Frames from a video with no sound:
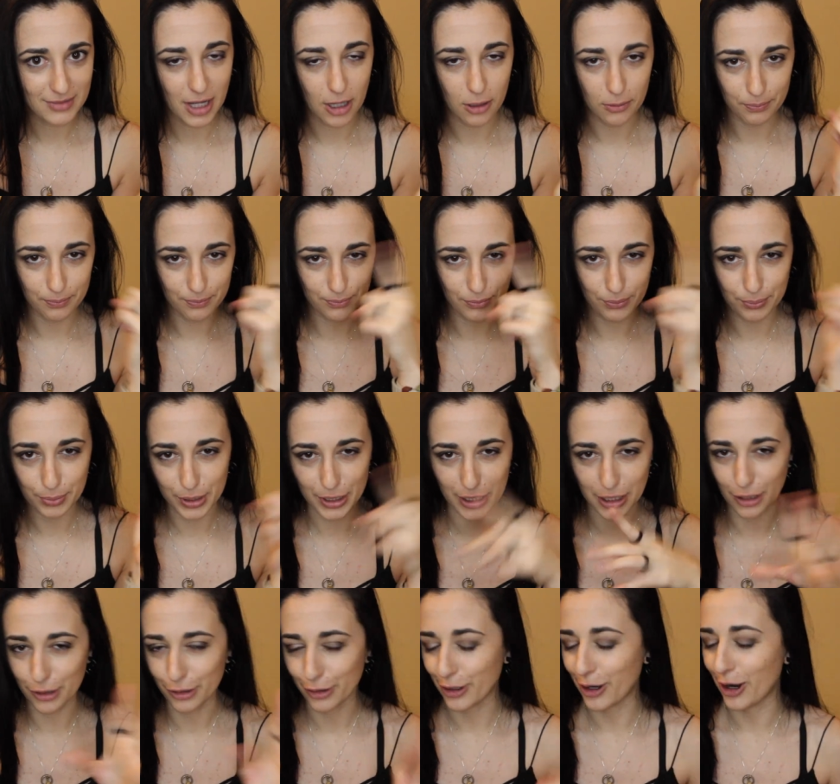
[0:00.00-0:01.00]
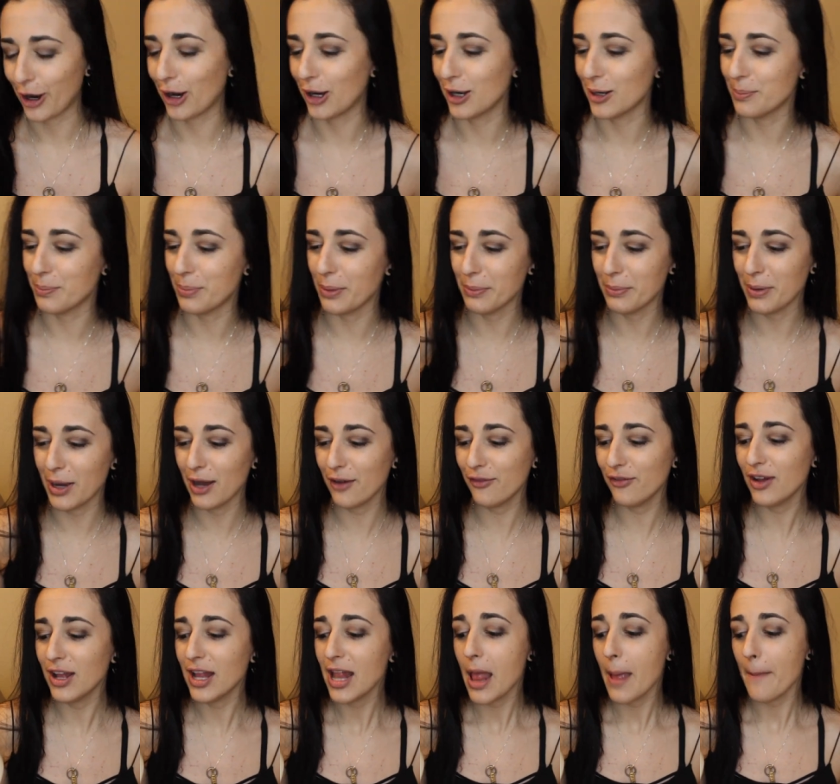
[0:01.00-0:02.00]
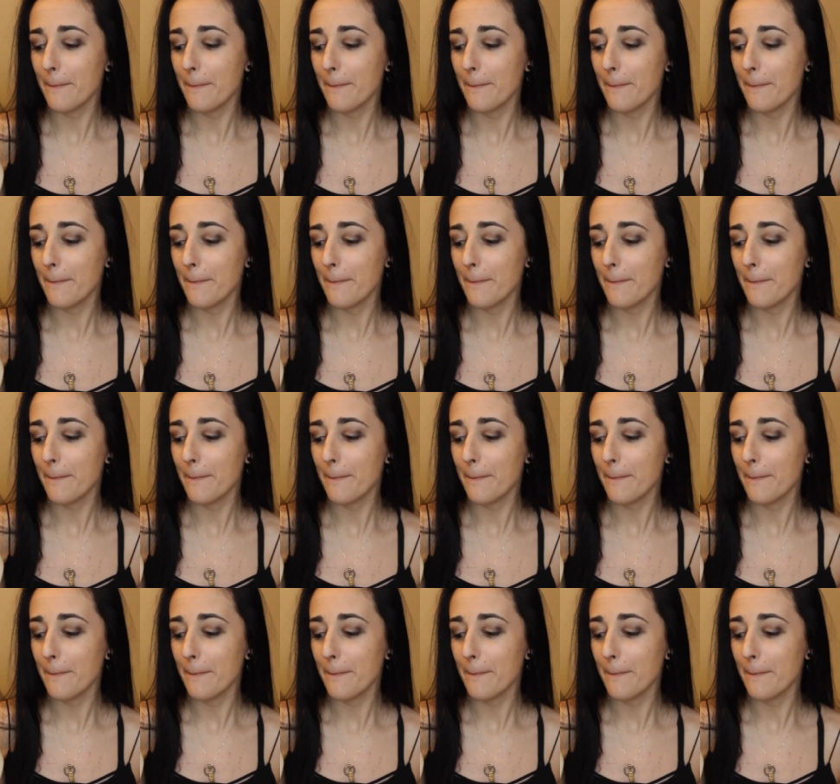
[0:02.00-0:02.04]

I'll put the little card up above.